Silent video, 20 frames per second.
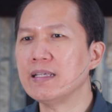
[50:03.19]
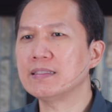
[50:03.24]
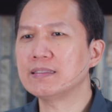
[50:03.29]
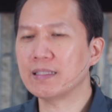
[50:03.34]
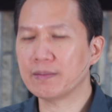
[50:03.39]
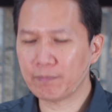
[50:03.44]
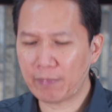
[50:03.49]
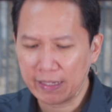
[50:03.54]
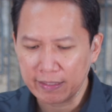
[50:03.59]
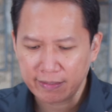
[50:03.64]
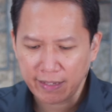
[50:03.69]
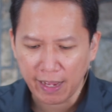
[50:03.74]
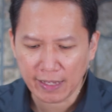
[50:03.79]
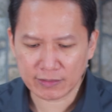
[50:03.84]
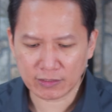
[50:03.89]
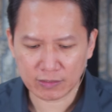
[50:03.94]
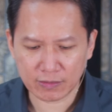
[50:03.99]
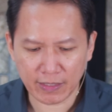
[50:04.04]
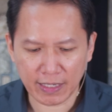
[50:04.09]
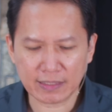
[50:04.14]
It's by
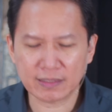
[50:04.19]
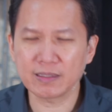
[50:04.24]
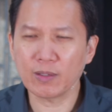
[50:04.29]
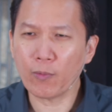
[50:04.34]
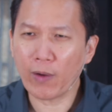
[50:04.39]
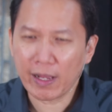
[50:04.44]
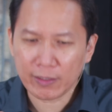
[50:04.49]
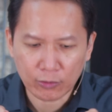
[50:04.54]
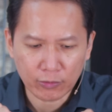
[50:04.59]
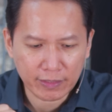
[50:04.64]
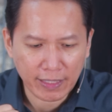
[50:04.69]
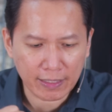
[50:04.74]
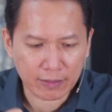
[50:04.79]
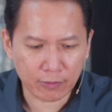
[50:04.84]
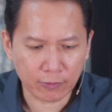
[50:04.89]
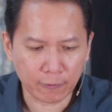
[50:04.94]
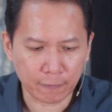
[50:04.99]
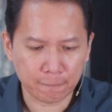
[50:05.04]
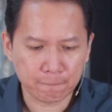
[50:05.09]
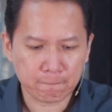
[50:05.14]
God's grace. Dawaton
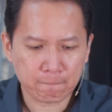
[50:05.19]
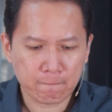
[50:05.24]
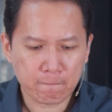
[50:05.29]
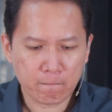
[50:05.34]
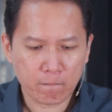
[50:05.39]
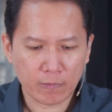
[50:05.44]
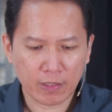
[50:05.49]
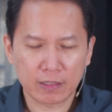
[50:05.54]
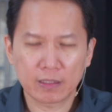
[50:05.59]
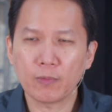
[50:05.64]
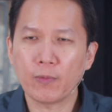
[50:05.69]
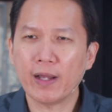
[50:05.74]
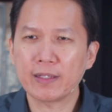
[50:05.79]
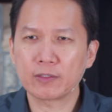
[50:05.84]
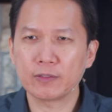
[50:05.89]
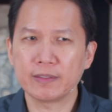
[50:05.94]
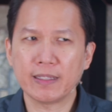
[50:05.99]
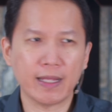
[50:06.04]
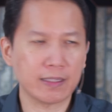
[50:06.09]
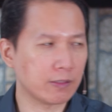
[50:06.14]
nato.
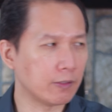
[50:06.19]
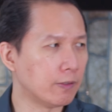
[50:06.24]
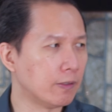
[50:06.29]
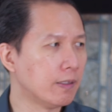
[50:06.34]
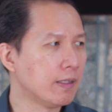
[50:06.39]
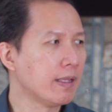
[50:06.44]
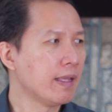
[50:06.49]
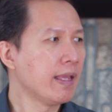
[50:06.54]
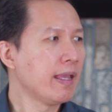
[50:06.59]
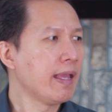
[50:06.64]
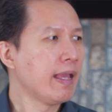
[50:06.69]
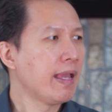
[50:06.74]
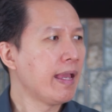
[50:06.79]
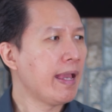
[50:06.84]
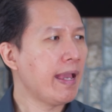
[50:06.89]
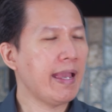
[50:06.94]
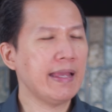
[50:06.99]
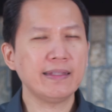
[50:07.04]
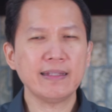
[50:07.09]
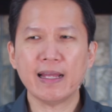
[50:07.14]
Dawaton nato.
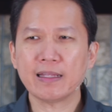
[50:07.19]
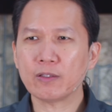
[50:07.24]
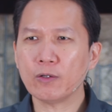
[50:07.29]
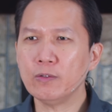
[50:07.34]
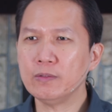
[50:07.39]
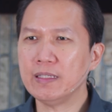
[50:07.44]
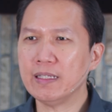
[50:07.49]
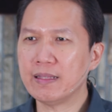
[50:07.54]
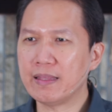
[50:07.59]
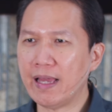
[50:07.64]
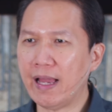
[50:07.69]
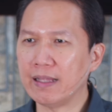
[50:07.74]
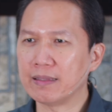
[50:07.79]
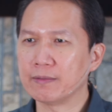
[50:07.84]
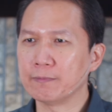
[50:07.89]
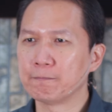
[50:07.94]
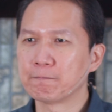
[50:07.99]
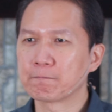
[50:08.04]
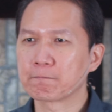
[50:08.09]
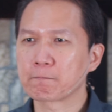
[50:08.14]
And not only that,
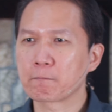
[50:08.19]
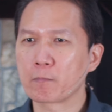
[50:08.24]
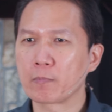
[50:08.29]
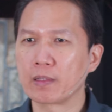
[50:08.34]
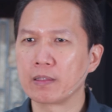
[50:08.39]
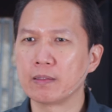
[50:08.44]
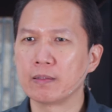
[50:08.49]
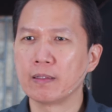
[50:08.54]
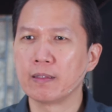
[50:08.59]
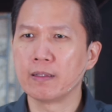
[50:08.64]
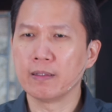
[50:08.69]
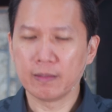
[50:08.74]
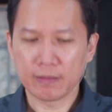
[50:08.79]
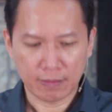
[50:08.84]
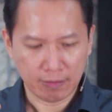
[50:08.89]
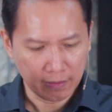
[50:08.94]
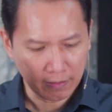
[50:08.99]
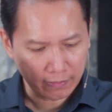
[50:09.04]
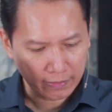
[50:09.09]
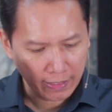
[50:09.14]

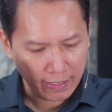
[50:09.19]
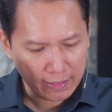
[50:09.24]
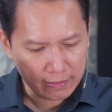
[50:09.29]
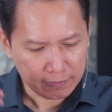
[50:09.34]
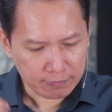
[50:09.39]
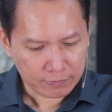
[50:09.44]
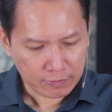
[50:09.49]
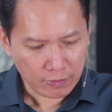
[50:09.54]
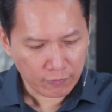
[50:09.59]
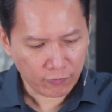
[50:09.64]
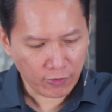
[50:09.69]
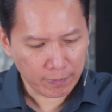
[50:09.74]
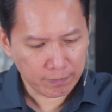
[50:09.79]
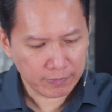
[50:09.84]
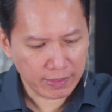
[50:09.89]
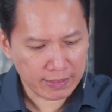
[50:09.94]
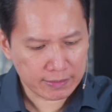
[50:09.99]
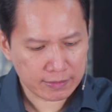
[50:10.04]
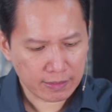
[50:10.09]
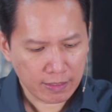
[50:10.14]
okay, from
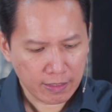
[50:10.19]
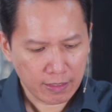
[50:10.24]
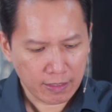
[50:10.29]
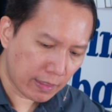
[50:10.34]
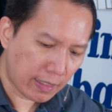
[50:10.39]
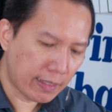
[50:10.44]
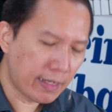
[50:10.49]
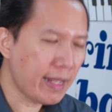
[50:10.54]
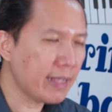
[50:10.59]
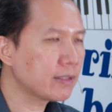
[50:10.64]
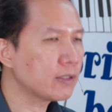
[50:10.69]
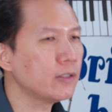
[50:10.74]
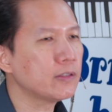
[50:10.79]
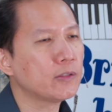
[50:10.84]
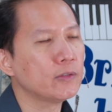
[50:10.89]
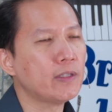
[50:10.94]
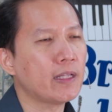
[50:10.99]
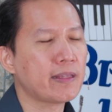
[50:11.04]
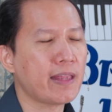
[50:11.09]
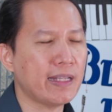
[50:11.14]
this letter
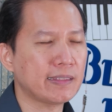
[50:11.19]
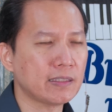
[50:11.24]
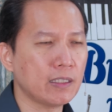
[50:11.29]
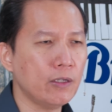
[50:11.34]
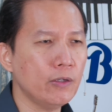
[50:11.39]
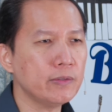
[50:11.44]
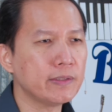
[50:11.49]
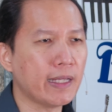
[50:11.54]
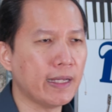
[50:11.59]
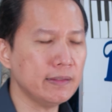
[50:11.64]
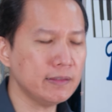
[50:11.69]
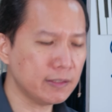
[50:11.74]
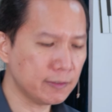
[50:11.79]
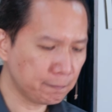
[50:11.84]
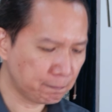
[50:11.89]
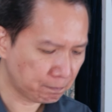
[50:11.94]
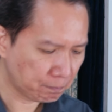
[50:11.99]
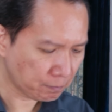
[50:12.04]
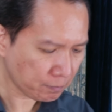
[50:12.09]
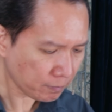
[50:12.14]
to the Thessalonians,
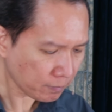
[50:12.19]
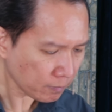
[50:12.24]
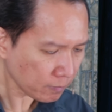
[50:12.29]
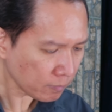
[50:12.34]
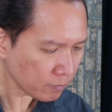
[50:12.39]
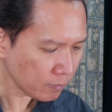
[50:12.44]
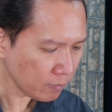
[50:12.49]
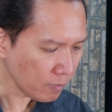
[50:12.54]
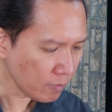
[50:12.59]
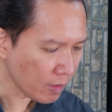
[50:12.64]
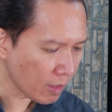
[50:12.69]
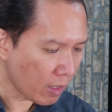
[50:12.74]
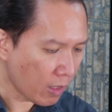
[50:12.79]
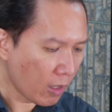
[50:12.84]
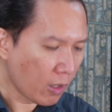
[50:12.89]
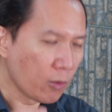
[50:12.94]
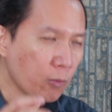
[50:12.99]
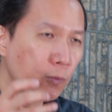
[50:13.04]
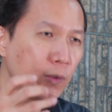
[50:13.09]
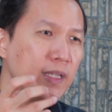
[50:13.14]

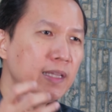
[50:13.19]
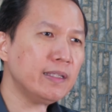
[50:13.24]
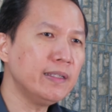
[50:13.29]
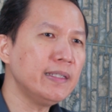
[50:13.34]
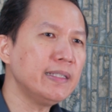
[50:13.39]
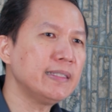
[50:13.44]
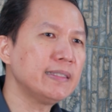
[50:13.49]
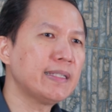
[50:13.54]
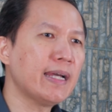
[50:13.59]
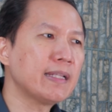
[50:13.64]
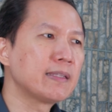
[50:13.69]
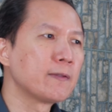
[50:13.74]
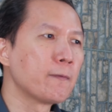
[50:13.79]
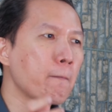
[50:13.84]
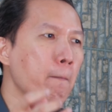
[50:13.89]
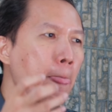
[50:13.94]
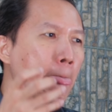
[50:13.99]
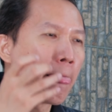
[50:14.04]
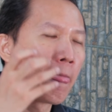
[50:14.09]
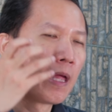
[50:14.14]
we learn that
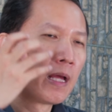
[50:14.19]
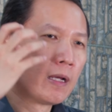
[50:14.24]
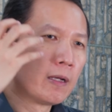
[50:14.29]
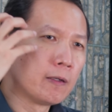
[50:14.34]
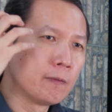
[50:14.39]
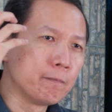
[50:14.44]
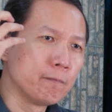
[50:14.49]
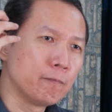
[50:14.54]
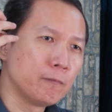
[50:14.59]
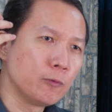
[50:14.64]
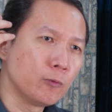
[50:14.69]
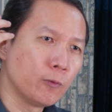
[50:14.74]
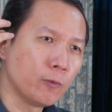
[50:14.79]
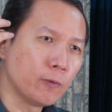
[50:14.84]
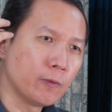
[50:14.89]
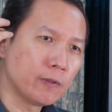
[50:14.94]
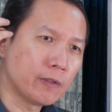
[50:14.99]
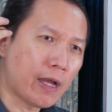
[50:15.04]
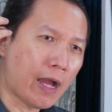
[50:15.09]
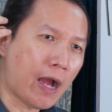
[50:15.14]

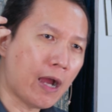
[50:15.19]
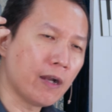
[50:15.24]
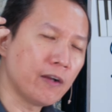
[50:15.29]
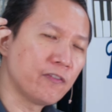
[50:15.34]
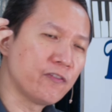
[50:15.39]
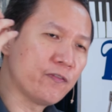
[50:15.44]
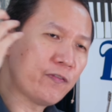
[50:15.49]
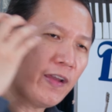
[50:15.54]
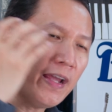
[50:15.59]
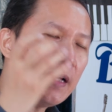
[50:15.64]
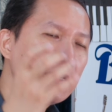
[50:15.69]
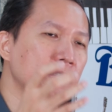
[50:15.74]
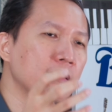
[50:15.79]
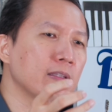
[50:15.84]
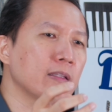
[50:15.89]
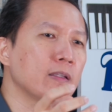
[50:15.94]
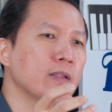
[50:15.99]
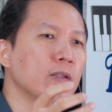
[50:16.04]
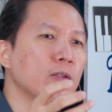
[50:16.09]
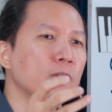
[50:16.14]
our faith
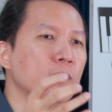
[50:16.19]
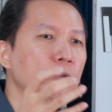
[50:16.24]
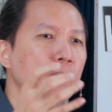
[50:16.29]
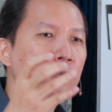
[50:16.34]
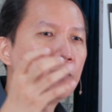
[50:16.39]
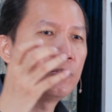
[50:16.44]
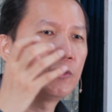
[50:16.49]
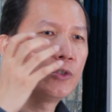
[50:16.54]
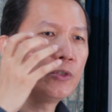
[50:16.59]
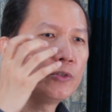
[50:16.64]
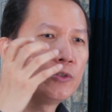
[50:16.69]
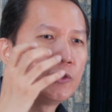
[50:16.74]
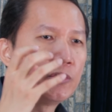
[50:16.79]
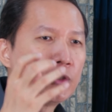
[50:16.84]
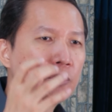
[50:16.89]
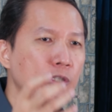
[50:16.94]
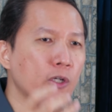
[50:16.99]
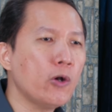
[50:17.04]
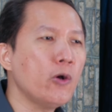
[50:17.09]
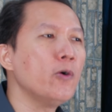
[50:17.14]
should
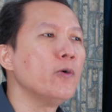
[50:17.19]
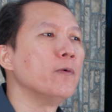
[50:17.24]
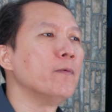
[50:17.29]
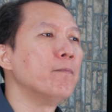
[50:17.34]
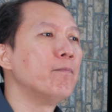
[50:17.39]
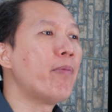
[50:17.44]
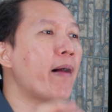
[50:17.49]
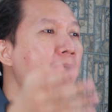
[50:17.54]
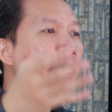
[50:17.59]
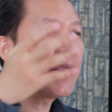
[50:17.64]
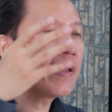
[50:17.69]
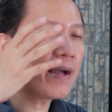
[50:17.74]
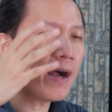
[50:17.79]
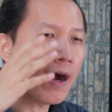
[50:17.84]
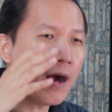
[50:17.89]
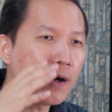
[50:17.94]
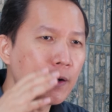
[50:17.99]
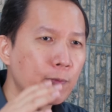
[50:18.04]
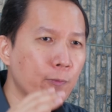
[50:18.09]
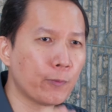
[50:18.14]
show by
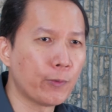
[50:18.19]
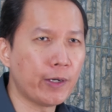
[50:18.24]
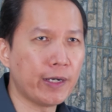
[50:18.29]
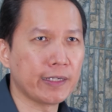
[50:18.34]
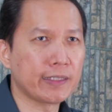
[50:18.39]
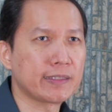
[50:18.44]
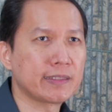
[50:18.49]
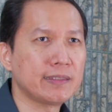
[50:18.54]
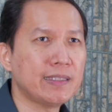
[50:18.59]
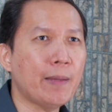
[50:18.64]
our works.